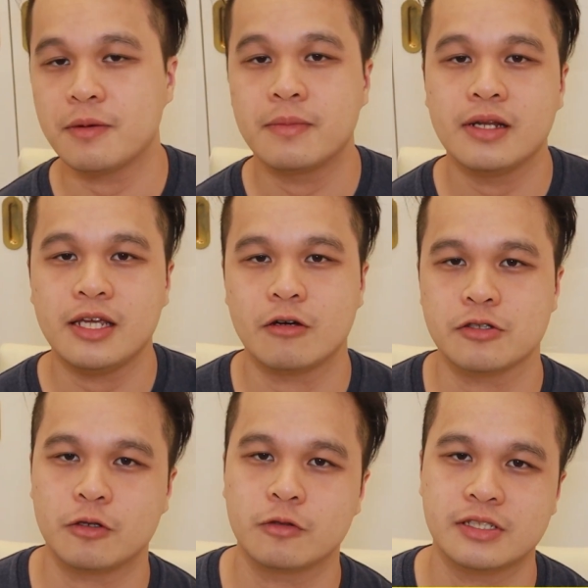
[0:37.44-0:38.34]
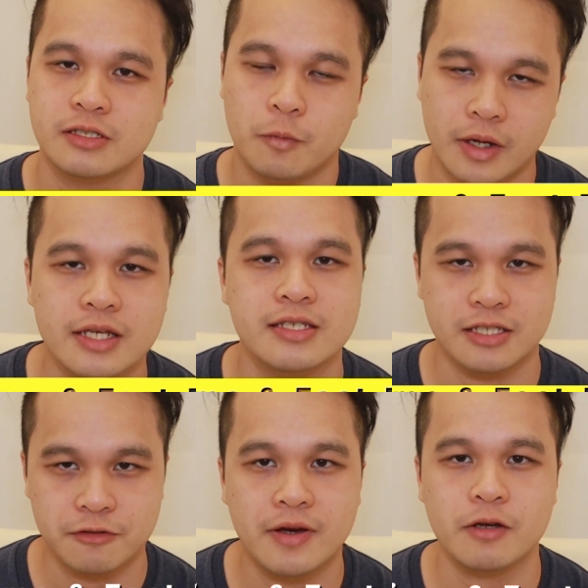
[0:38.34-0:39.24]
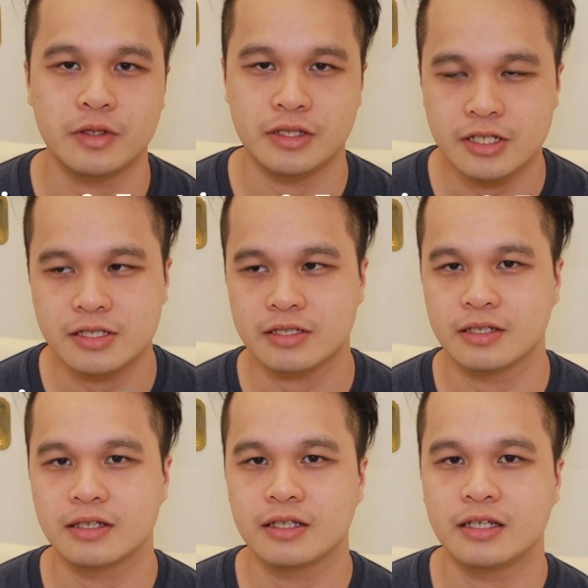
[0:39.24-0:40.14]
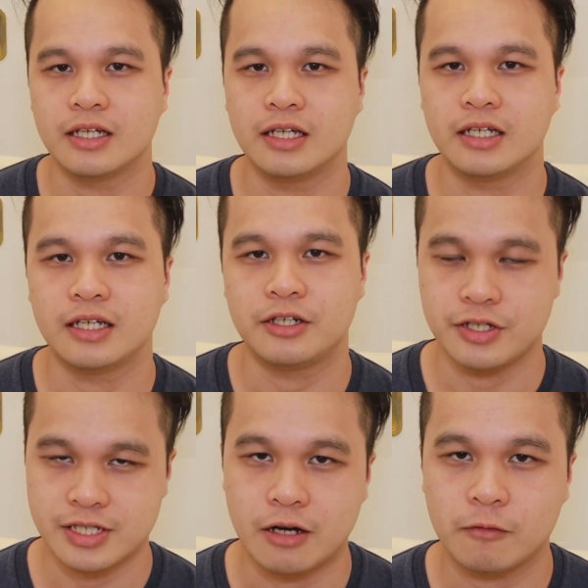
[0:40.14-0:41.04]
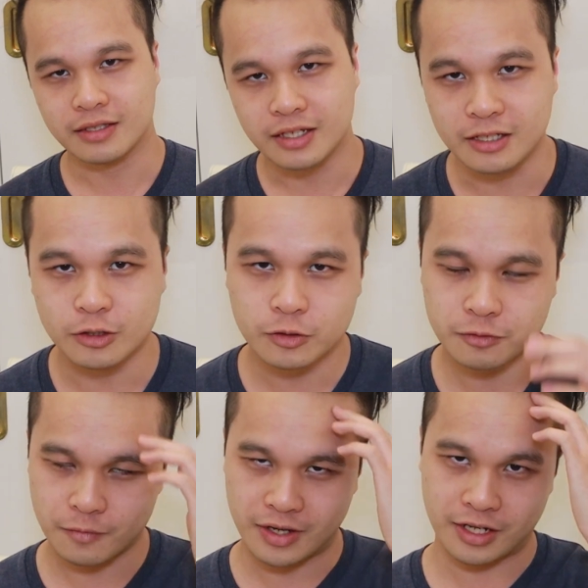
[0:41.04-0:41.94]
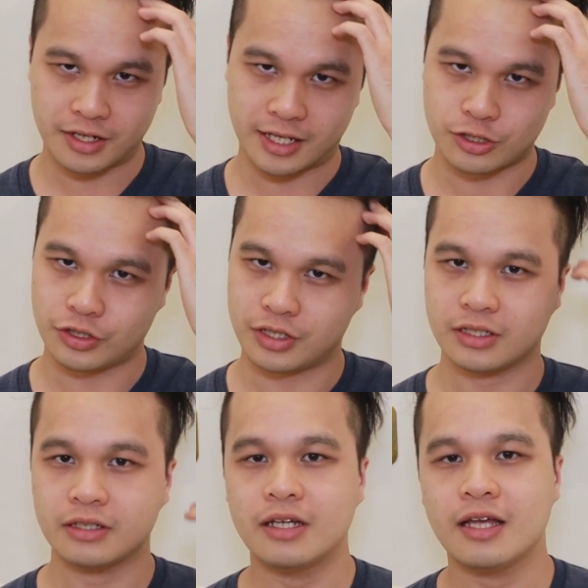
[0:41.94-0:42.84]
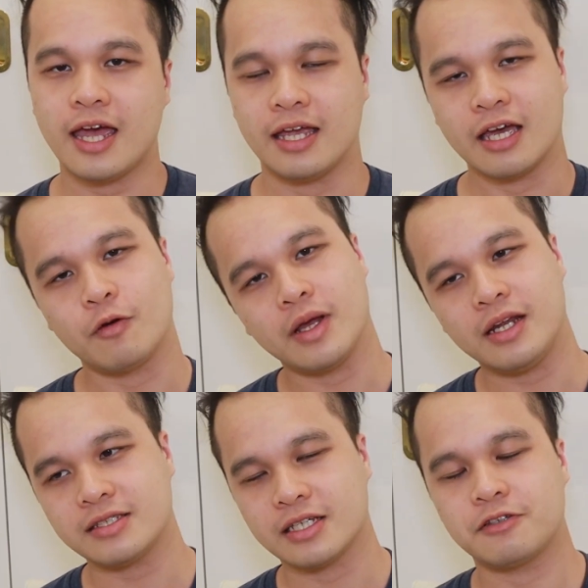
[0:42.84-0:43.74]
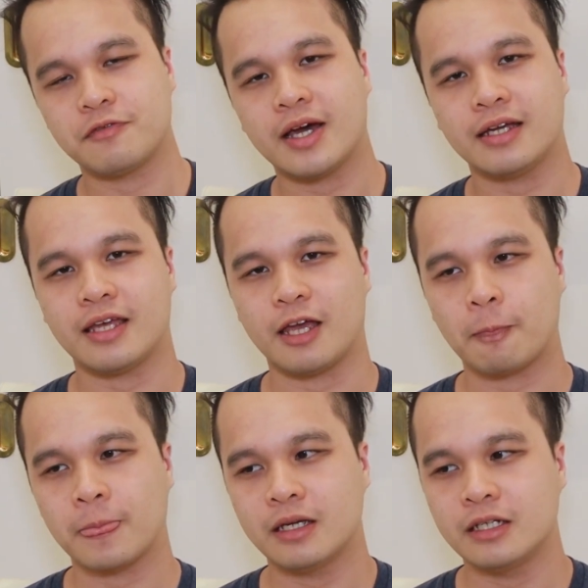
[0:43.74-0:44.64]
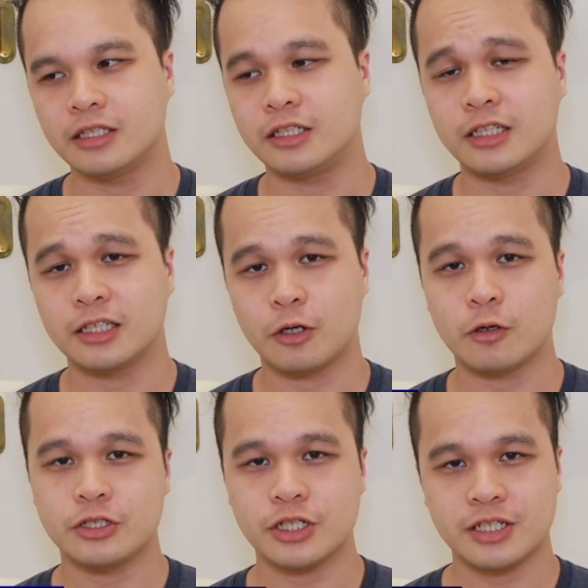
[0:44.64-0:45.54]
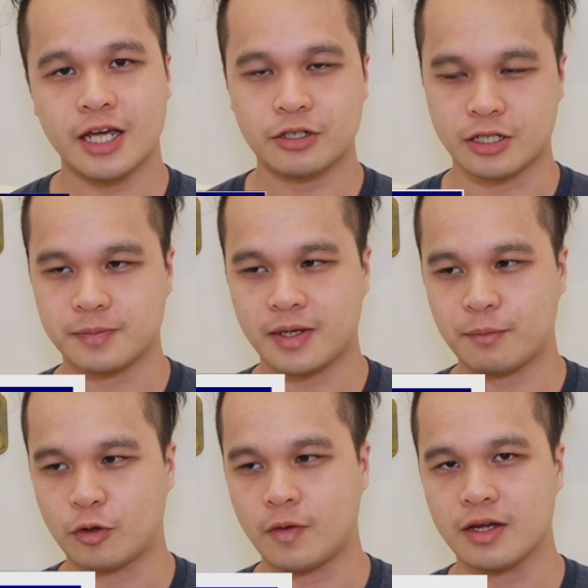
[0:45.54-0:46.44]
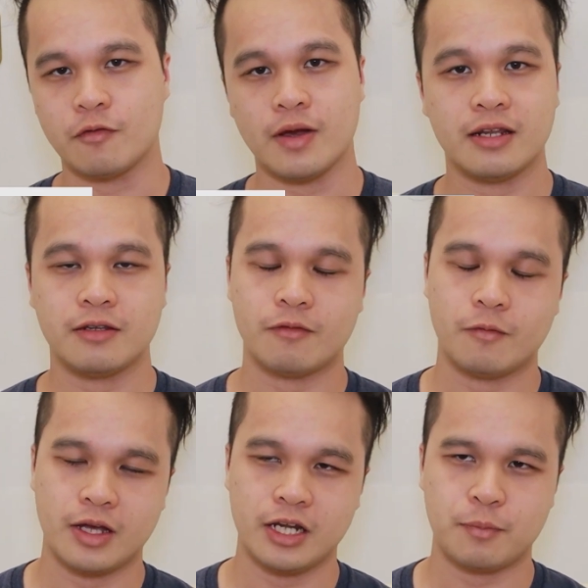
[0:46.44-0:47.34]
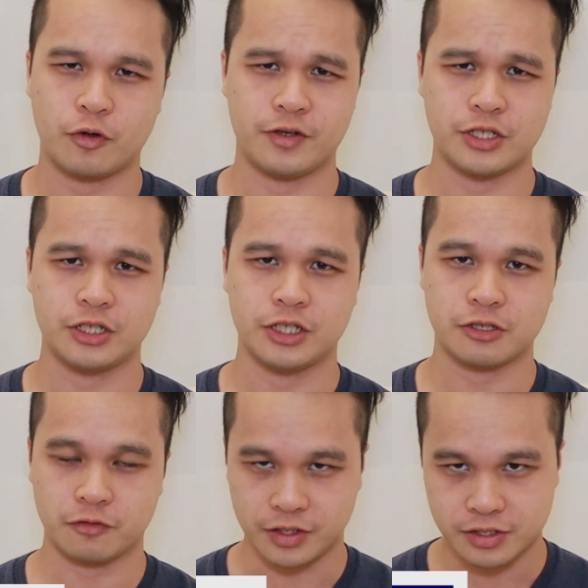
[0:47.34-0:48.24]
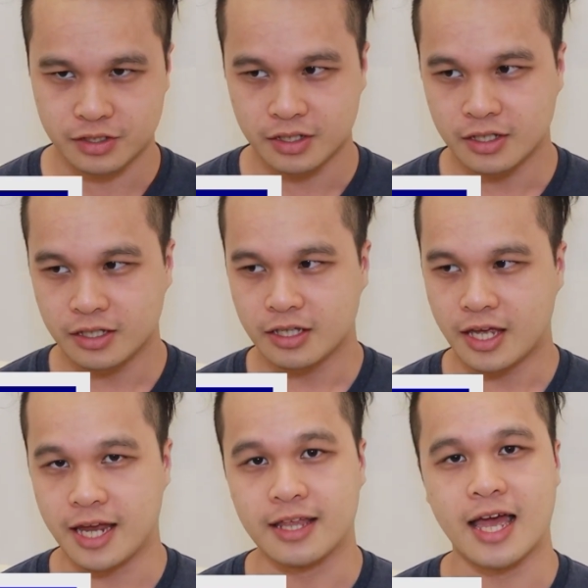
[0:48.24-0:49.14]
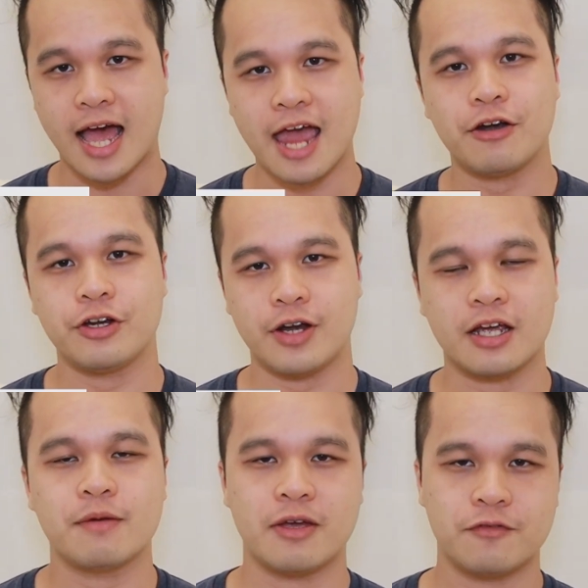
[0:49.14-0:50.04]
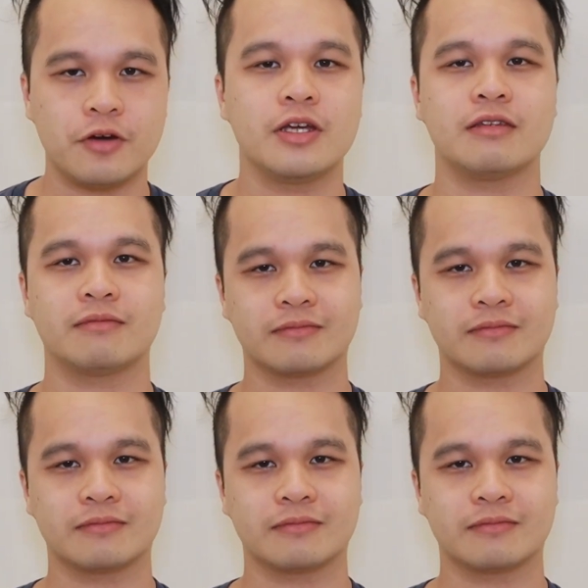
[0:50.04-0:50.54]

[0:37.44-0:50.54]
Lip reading: family also is very satisfied with this result. It looks very natural, and I really satisfied that the Glojas hair transplant provide a very professional service, and I highly recommend for it.